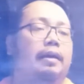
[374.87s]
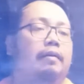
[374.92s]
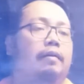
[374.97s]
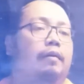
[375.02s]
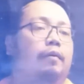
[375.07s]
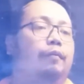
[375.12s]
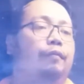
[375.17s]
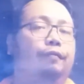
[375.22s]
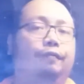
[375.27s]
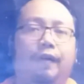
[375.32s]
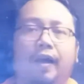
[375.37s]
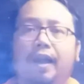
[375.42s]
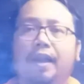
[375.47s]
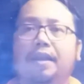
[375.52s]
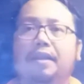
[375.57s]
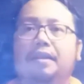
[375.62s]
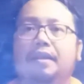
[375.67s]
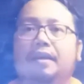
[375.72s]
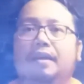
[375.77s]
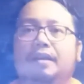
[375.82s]

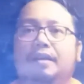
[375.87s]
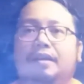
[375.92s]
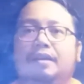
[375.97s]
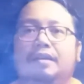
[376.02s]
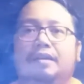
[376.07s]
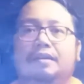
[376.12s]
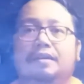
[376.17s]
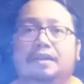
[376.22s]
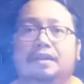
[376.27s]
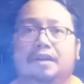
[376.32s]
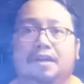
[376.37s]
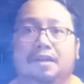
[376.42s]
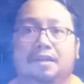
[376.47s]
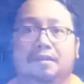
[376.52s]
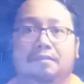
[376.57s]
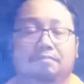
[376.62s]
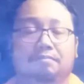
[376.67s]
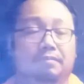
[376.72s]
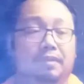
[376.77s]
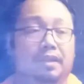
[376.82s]
find the
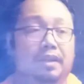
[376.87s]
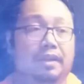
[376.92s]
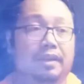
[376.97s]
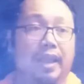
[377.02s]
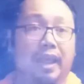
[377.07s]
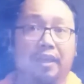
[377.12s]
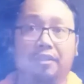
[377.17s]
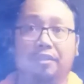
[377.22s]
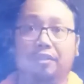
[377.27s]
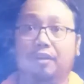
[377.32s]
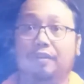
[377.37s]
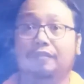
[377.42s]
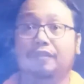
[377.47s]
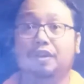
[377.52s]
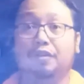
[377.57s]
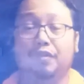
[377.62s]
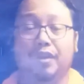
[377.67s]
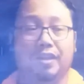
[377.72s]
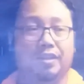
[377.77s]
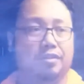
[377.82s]
length of
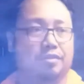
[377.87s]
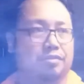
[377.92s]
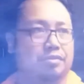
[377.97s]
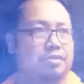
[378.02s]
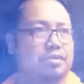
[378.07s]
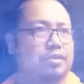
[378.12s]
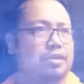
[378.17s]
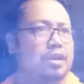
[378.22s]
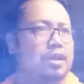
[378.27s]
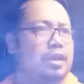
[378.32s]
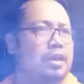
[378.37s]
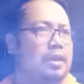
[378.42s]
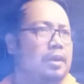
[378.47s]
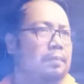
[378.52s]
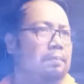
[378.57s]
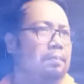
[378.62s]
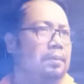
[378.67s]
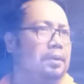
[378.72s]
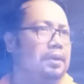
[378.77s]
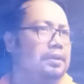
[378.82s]
the radius.
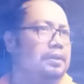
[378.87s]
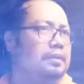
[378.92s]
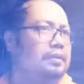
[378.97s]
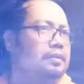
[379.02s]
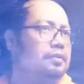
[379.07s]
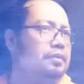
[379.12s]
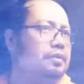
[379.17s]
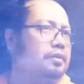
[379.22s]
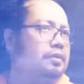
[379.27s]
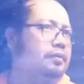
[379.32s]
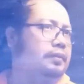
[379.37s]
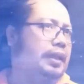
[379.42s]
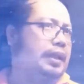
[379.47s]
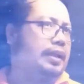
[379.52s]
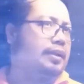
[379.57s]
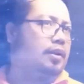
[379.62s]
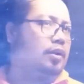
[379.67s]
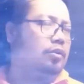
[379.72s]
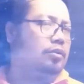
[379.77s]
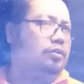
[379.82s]
But
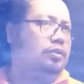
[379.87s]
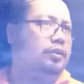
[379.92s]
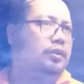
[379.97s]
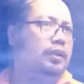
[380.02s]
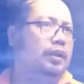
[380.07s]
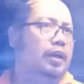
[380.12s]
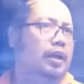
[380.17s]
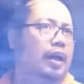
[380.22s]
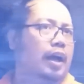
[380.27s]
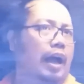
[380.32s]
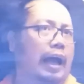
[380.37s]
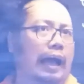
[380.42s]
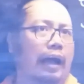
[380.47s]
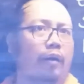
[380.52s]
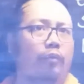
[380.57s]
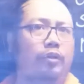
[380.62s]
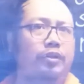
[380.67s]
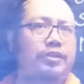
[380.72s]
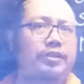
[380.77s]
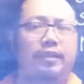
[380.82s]
take note,
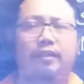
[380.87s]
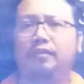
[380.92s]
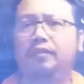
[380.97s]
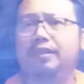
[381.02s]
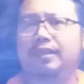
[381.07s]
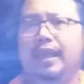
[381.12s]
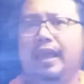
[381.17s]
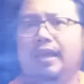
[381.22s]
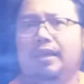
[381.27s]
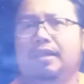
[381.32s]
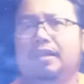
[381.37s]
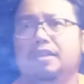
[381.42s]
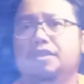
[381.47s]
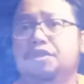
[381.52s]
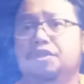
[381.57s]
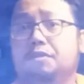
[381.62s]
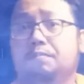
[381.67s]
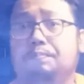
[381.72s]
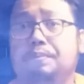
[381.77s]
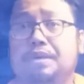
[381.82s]
our central angle
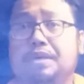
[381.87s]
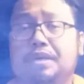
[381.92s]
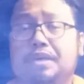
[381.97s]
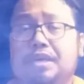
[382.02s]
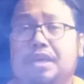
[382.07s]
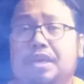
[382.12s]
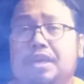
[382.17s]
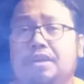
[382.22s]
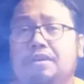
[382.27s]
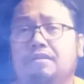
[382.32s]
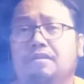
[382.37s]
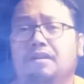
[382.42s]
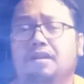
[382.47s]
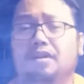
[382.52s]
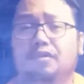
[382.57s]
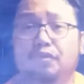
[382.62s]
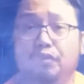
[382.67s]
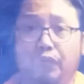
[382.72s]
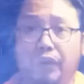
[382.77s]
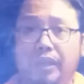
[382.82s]
should be in
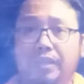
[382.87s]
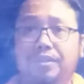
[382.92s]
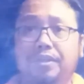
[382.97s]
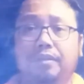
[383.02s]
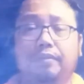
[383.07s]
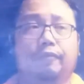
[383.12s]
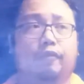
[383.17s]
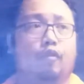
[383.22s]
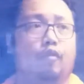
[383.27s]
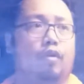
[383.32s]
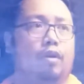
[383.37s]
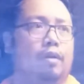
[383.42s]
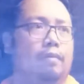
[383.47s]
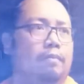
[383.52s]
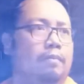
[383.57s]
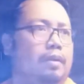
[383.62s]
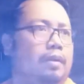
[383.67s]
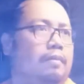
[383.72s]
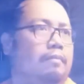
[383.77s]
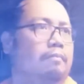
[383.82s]
radian form,
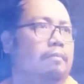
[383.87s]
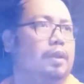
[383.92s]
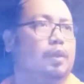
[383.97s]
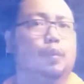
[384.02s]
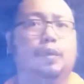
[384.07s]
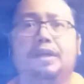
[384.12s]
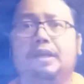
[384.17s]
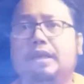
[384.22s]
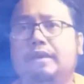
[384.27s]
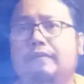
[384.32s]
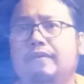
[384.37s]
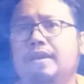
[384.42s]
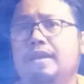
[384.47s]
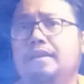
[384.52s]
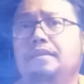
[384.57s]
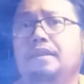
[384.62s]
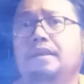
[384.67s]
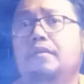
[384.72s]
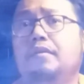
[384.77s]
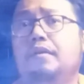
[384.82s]
but we're given
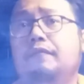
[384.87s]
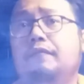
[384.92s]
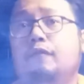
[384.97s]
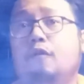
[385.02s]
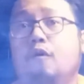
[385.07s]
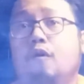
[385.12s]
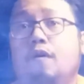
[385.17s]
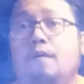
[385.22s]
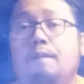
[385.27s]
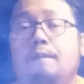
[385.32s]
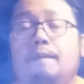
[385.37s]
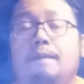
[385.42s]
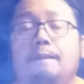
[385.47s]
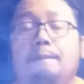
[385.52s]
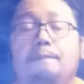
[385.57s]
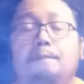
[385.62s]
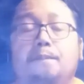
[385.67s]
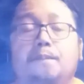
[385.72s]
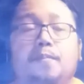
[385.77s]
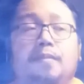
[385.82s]
in degree form.
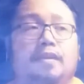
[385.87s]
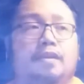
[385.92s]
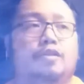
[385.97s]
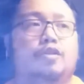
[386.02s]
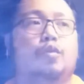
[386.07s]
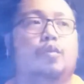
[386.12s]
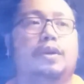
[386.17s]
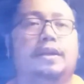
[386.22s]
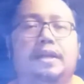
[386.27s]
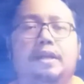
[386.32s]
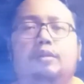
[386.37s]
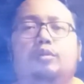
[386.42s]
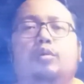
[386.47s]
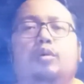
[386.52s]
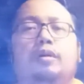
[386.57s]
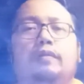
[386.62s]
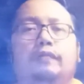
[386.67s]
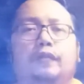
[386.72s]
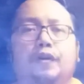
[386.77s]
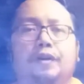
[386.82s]
So we need to
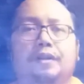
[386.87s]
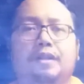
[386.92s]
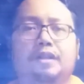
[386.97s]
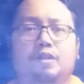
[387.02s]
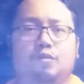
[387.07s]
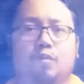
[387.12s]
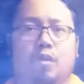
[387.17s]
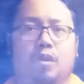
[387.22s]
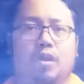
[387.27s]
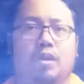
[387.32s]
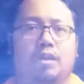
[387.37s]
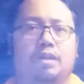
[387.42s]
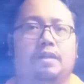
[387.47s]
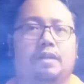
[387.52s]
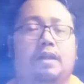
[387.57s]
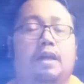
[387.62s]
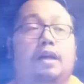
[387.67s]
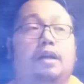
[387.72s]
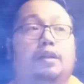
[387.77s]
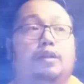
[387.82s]
convert this one
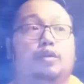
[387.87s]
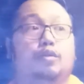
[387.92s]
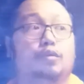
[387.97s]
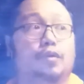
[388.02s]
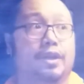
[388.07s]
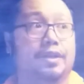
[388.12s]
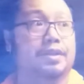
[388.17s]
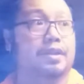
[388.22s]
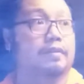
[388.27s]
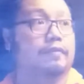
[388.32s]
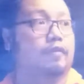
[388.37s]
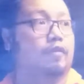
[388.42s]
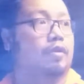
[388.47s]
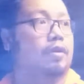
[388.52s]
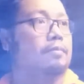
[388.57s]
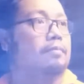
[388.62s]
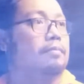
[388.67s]
to radian form.